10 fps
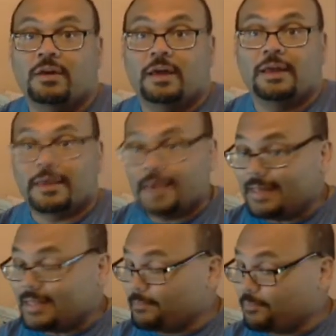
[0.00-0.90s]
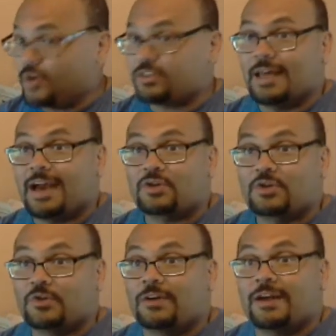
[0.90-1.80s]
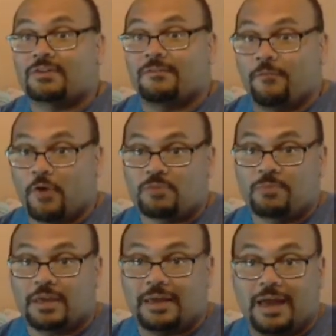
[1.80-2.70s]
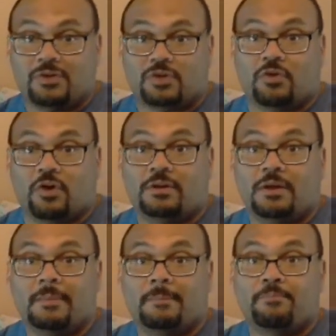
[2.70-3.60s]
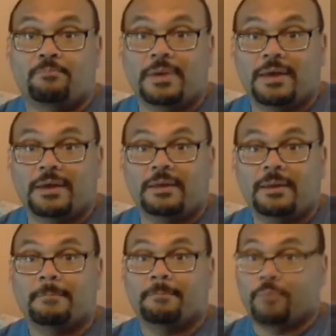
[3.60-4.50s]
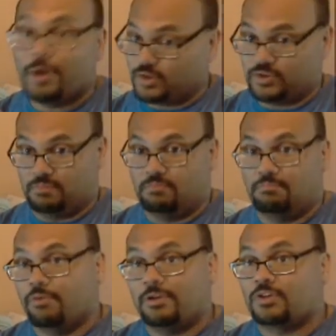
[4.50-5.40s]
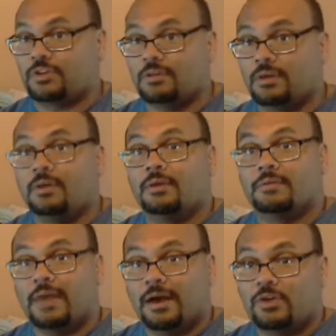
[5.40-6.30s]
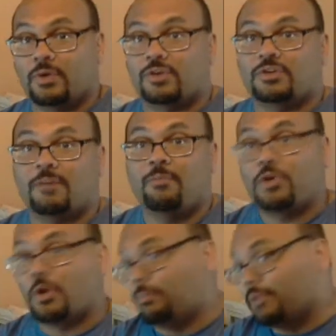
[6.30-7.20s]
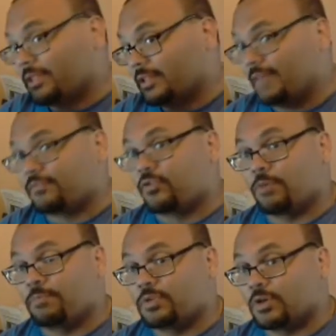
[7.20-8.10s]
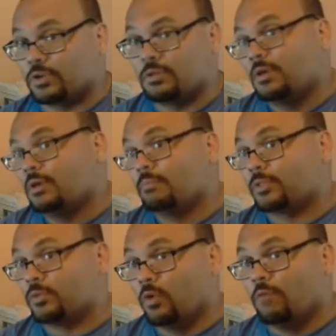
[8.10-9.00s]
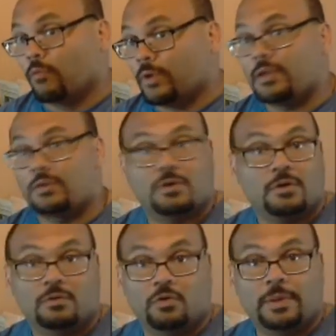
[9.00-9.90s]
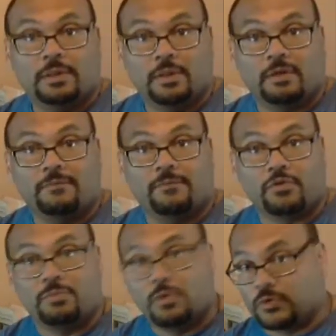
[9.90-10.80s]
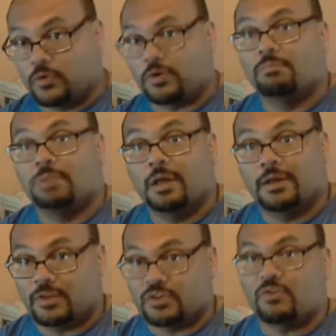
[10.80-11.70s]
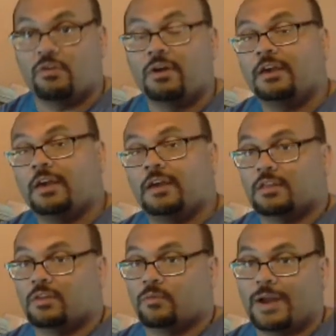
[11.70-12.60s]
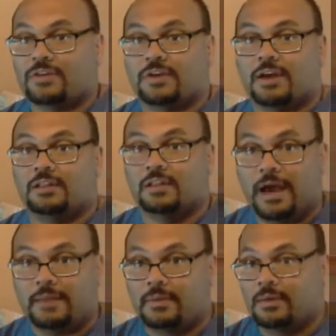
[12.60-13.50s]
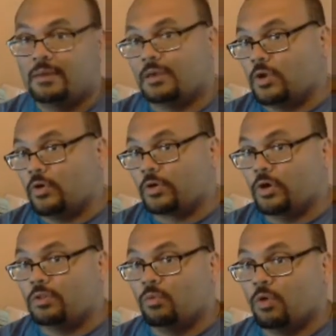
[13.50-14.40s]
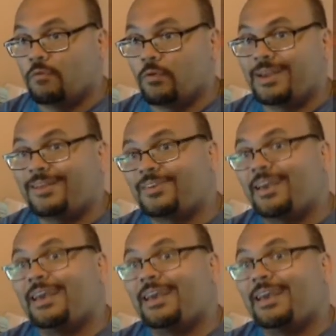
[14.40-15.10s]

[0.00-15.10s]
And a guy that impressed last year as a freshman and got to start, Ben Bredesen. Bredesen, now entering his sophomore year, will play the left guard position. But the Wolverines will be looking for some new starting blood at center and on the right side of the line. A year ago, the Wolverines,